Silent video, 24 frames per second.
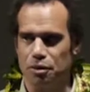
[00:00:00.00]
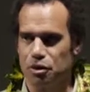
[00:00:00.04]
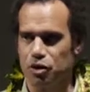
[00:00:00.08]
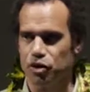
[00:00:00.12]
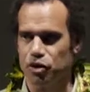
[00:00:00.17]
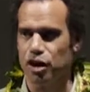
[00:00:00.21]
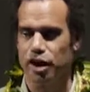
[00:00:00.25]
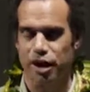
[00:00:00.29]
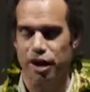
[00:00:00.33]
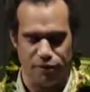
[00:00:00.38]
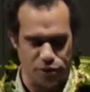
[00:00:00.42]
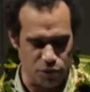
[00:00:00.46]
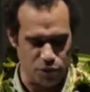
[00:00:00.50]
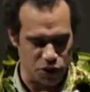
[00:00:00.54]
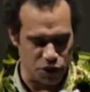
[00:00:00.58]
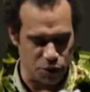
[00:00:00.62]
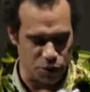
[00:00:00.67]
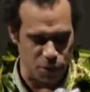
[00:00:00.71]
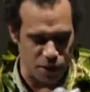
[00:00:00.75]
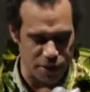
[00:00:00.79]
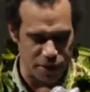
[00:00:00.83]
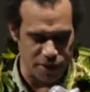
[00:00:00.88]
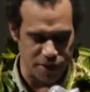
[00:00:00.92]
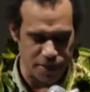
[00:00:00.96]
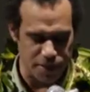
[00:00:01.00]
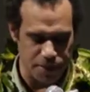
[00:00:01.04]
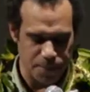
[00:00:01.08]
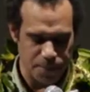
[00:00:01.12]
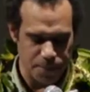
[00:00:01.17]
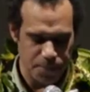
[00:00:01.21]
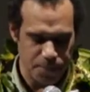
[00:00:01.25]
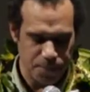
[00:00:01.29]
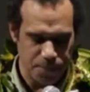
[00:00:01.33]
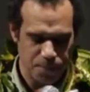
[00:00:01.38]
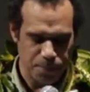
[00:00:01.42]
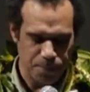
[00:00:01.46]
could not influence policy.
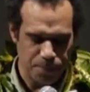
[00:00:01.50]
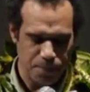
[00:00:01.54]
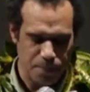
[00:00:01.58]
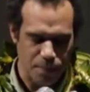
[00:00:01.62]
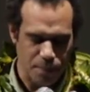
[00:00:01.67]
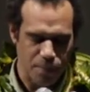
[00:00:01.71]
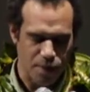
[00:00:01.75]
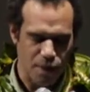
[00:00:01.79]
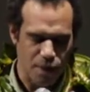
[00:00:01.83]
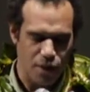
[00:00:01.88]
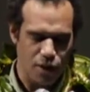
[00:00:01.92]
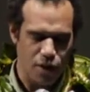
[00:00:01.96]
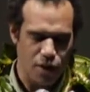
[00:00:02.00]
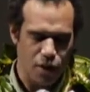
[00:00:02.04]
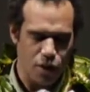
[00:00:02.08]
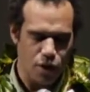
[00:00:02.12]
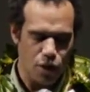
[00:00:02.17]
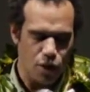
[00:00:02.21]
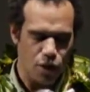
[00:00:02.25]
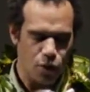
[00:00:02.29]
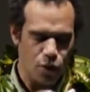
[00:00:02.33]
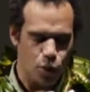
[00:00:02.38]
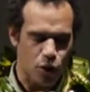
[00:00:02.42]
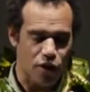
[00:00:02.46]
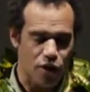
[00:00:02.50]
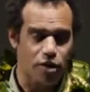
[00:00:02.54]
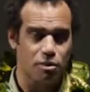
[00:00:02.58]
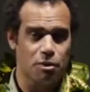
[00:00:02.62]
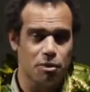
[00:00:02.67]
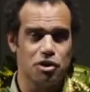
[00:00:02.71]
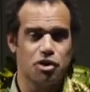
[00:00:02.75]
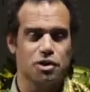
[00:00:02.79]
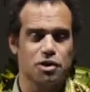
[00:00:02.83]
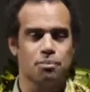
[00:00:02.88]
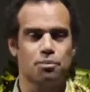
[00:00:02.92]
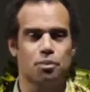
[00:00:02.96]
One of the
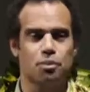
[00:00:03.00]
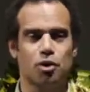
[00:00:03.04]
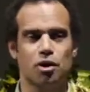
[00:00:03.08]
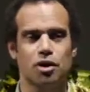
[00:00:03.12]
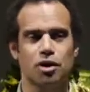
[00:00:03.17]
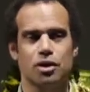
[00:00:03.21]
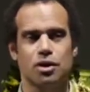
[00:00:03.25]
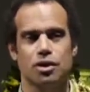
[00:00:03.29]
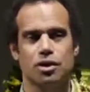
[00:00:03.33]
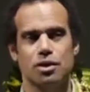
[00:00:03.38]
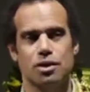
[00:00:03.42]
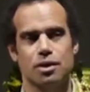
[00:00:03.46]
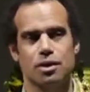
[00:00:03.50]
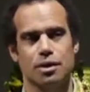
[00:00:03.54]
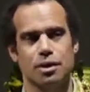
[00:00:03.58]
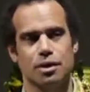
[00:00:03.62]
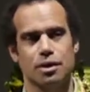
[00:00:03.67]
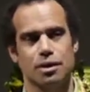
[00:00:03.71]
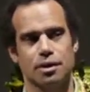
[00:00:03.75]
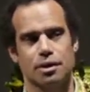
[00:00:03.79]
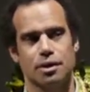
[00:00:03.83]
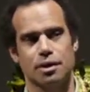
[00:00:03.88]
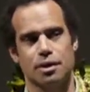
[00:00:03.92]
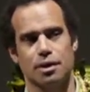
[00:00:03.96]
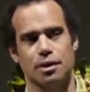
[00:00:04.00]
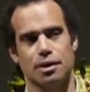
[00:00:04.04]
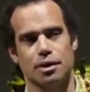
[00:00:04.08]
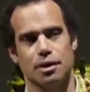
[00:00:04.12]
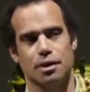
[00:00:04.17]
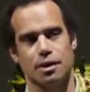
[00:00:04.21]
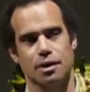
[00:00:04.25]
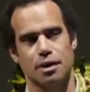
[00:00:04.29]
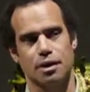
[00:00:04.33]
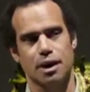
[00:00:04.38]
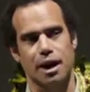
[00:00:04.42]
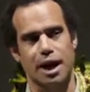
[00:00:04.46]
most important
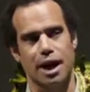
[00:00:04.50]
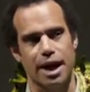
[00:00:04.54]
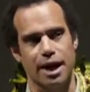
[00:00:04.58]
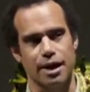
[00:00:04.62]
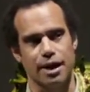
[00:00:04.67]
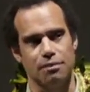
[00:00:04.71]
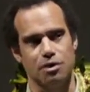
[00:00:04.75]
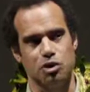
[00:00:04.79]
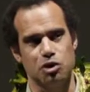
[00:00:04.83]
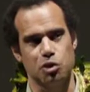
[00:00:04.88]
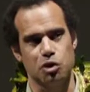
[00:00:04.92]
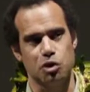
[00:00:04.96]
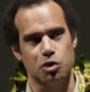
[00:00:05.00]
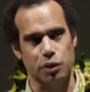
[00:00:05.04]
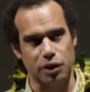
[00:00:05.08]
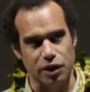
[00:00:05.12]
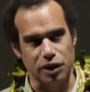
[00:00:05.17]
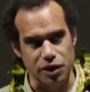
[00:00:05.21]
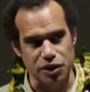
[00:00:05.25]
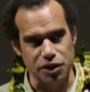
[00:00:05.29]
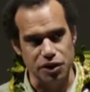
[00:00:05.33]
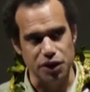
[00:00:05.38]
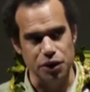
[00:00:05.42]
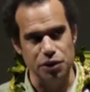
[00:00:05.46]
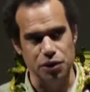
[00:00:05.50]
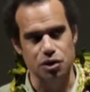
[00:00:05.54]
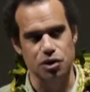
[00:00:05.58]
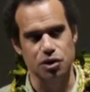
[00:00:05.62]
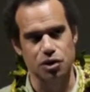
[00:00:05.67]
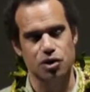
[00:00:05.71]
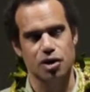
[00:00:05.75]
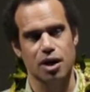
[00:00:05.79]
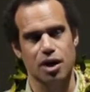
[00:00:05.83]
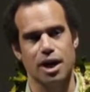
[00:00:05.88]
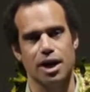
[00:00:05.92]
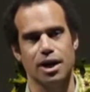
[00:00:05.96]
aims which we continue to
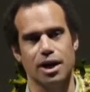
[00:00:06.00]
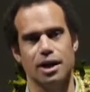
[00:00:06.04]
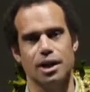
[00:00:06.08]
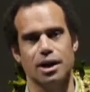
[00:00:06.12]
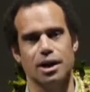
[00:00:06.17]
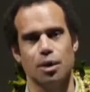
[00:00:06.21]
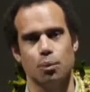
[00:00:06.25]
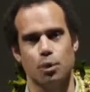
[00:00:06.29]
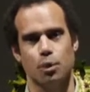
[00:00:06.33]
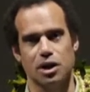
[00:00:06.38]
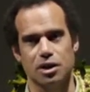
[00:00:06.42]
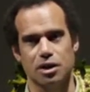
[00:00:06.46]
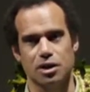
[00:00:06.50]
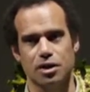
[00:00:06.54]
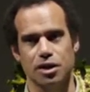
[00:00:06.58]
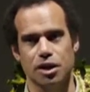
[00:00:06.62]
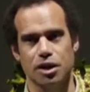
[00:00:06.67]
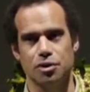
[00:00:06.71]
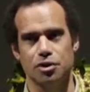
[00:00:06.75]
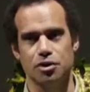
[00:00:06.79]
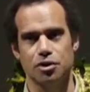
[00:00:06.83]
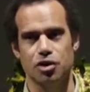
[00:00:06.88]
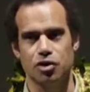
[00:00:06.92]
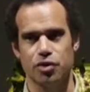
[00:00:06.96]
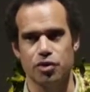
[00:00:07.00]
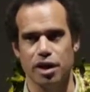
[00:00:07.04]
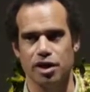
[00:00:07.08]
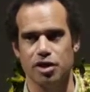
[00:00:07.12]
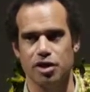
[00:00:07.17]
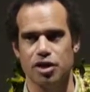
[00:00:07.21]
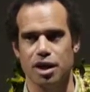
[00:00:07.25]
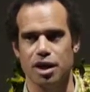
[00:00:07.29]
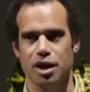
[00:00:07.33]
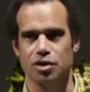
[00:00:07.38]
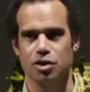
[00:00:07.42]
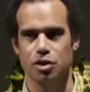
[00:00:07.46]

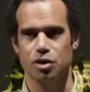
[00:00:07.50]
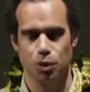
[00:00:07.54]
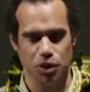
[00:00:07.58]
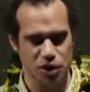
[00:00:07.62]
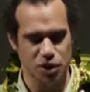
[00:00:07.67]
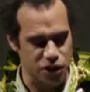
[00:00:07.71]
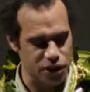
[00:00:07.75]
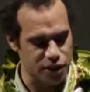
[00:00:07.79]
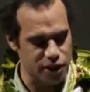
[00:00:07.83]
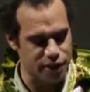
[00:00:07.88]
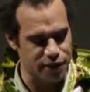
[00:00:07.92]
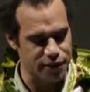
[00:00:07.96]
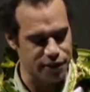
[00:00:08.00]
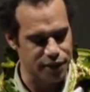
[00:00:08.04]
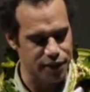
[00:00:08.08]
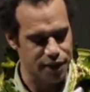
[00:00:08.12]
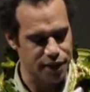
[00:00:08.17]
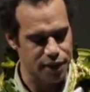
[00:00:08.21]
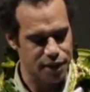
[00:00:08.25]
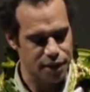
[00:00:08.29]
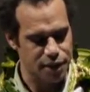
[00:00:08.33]
strategize towards achieving